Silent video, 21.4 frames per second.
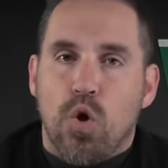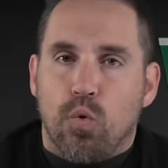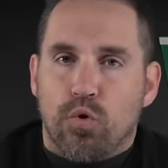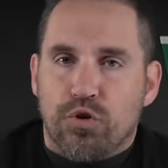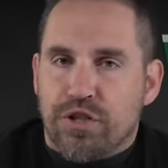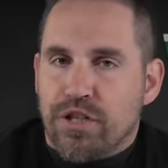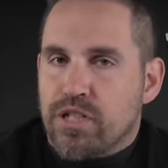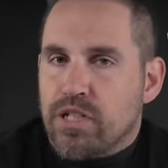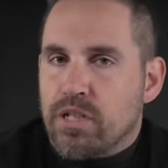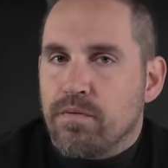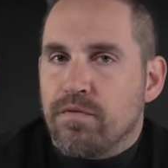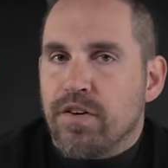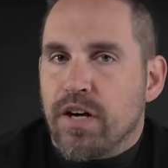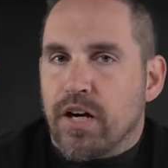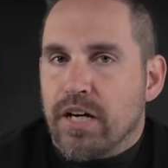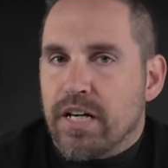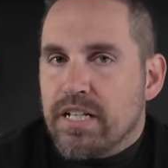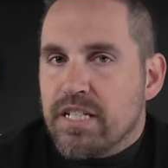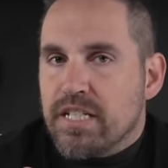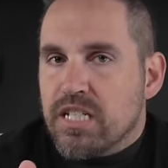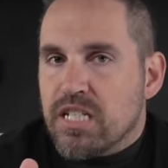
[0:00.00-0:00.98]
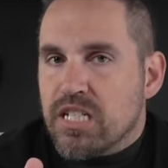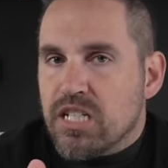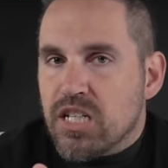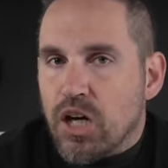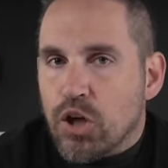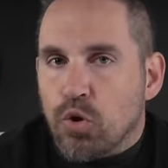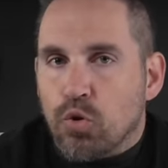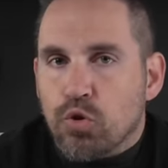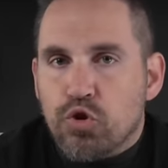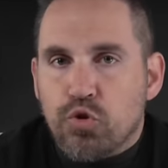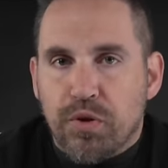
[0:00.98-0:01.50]
with just some very
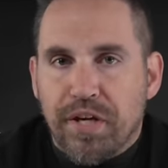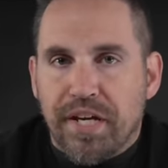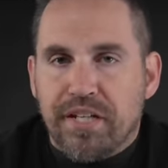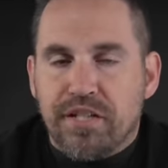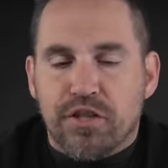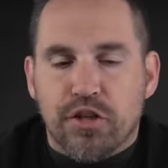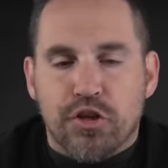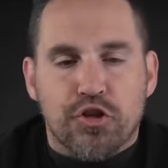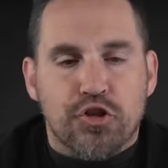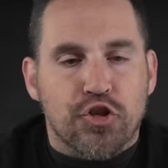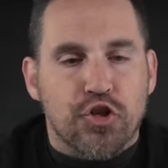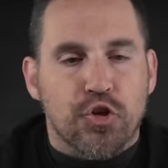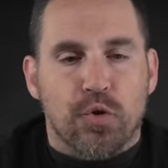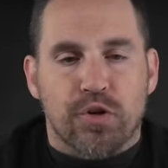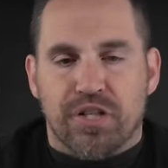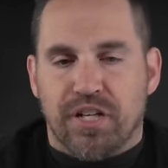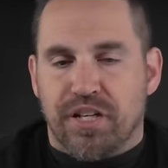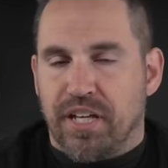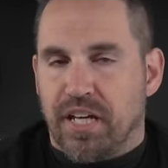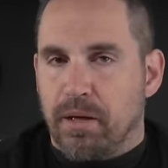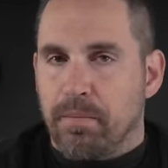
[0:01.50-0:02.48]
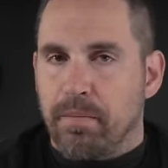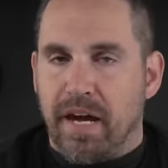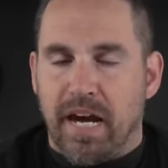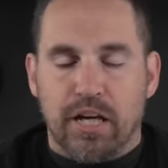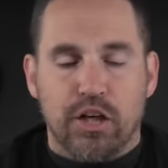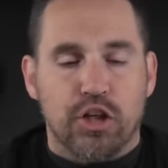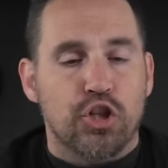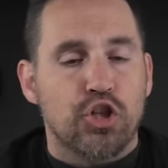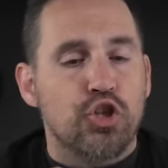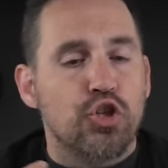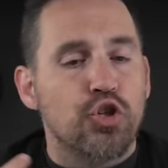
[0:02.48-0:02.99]
subtle tweaks to this shoe, which I think made
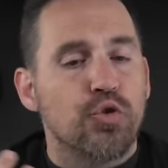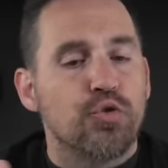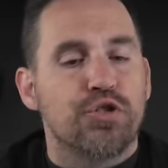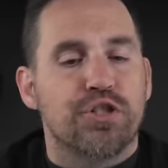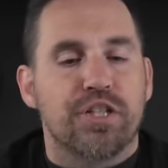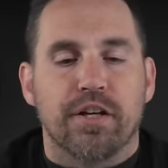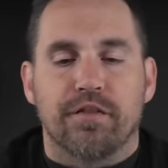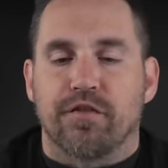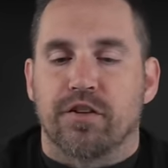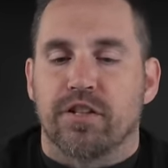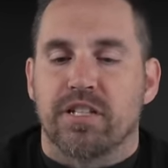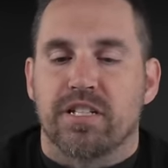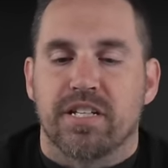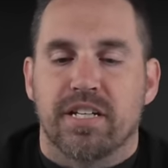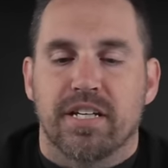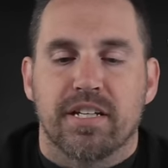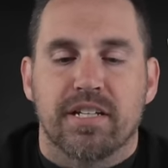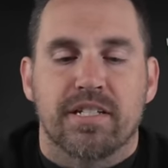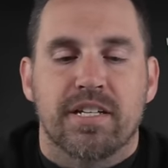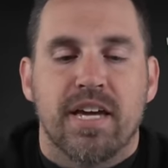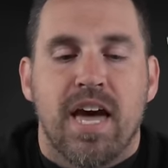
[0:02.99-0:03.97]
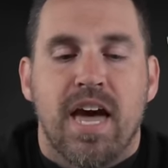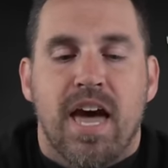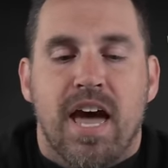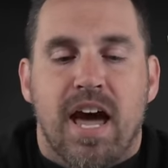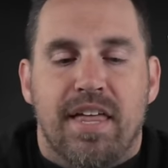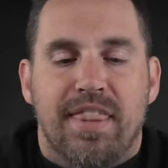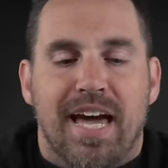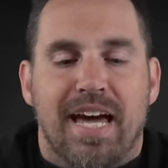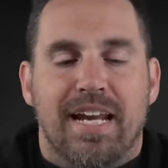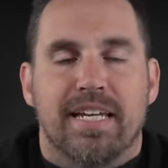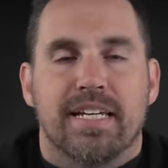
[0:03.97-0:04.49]
huge differences,
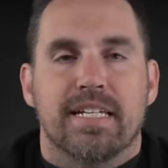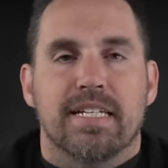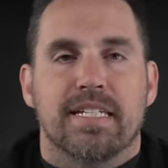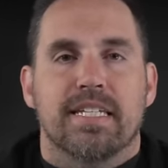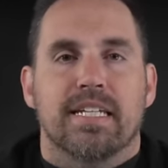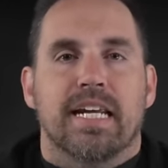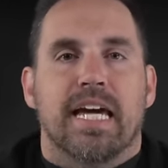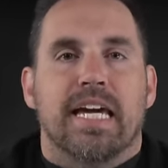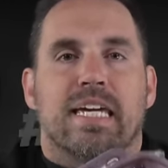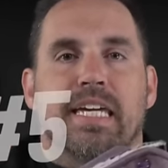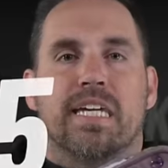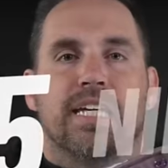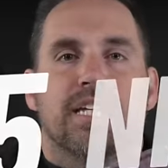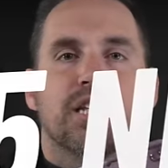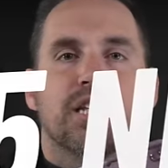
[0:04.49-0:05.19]
and that is the Nike